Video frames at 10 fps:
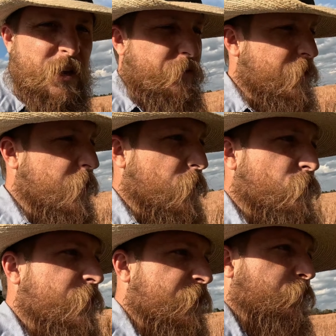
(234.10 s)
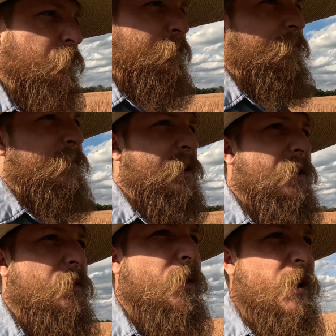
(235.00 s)
every year we just, you
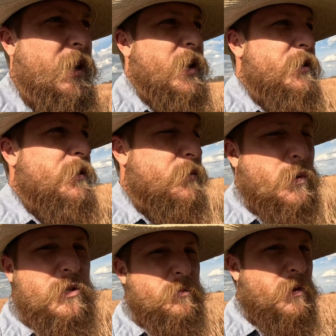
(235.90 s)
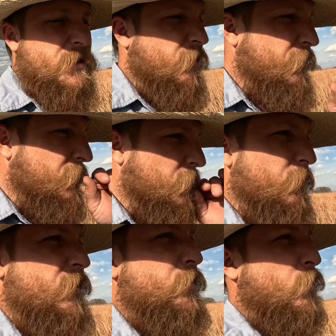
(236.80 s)
know, a lot of guys, especially myself included,
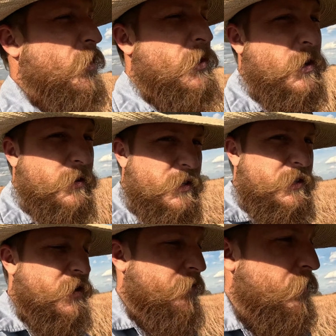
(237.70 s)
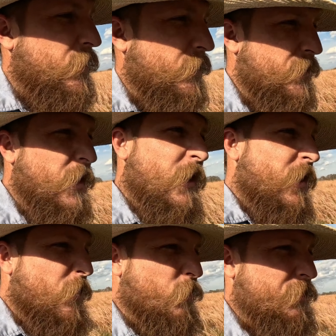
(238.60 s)
we just brush hog this stuff, because
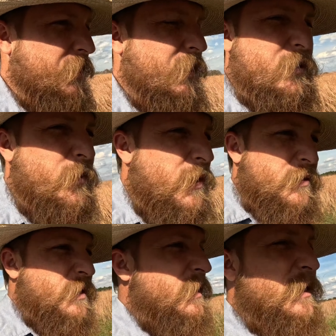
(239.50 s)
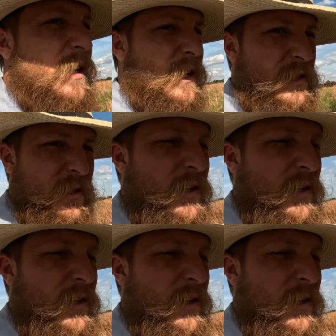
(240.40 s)
once it gets about 6-8 inches